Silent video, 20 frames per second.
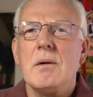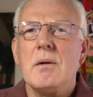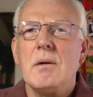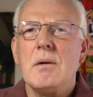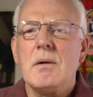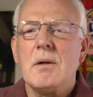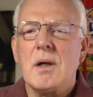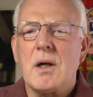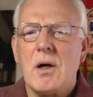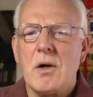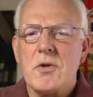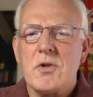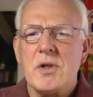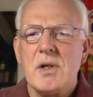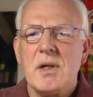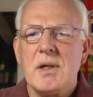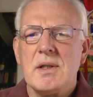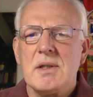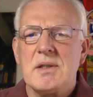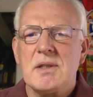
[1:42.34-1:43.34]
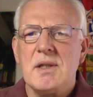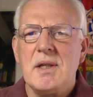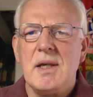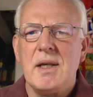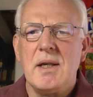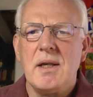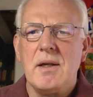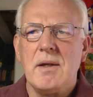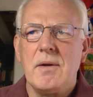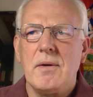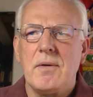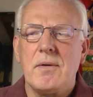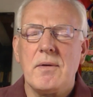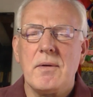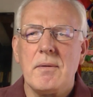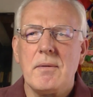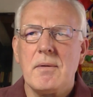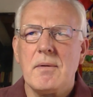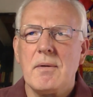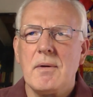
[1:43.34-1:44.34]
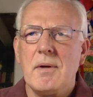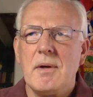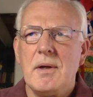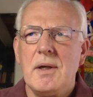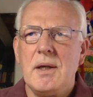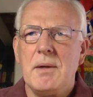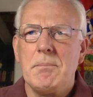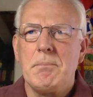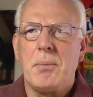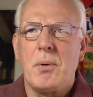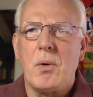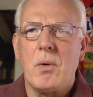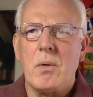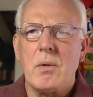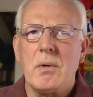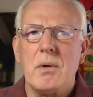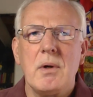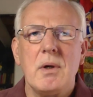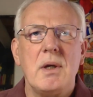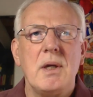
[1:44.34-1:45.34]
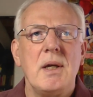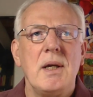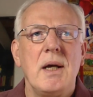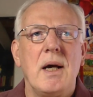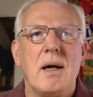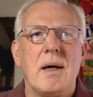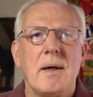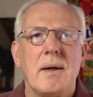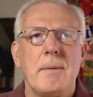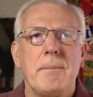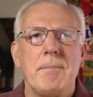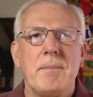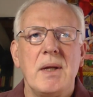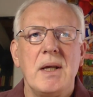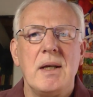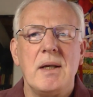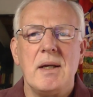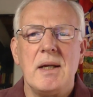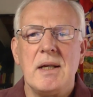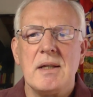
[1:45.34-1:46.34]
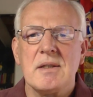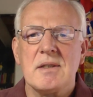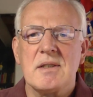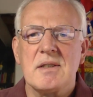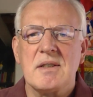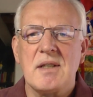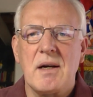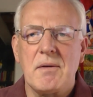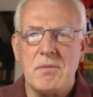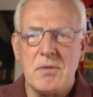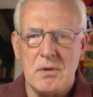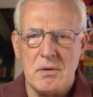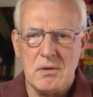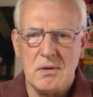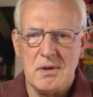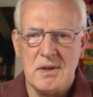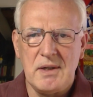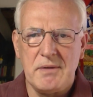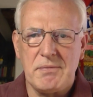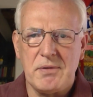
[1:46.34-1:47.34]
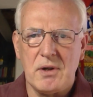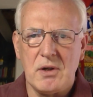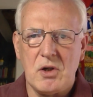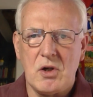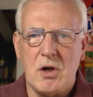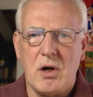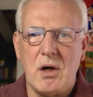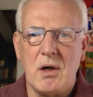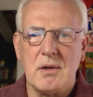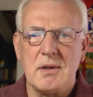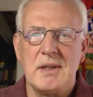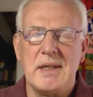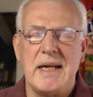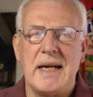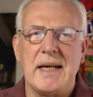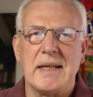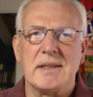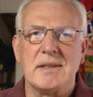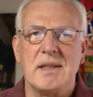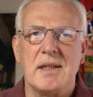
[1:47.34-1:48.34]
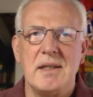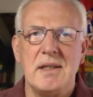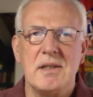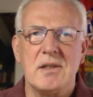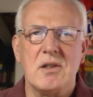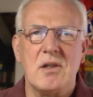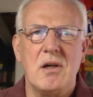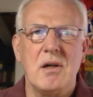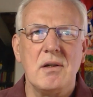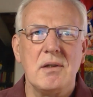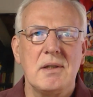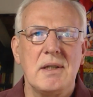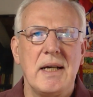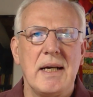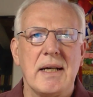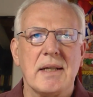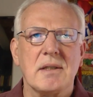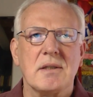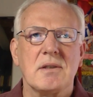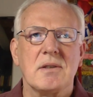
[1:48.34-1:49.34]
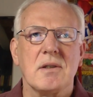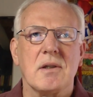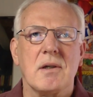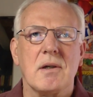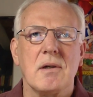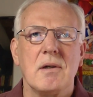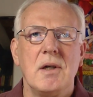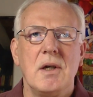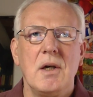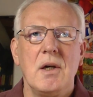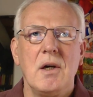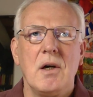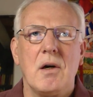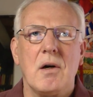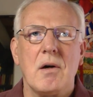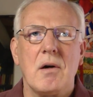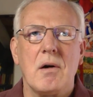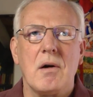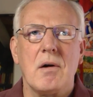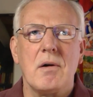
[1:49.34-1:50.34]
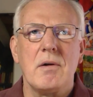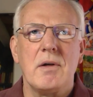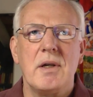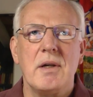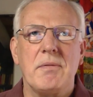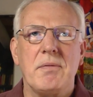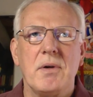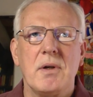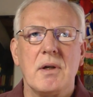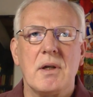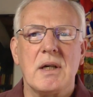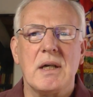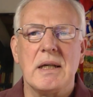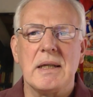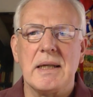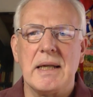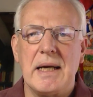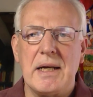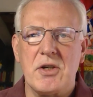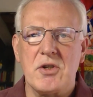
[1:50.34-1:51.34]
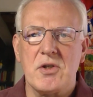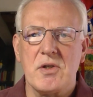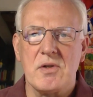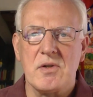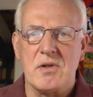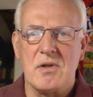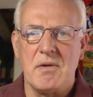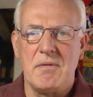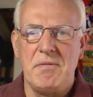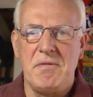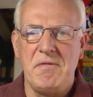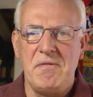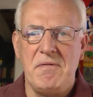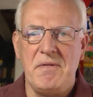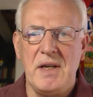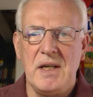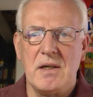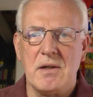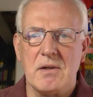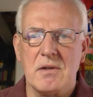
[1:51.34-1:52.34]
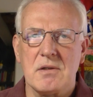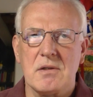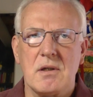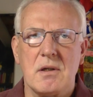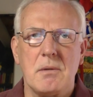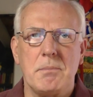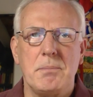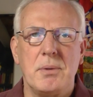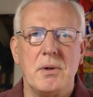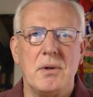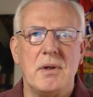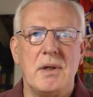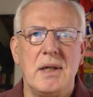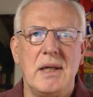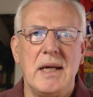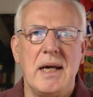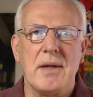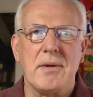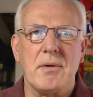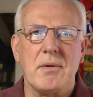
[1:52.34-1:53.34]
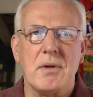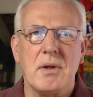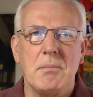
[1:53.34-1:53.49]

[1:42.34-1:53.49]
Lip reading: Nagarjuna is important in several different contexts, and these contexts are different collections of figures that are put together.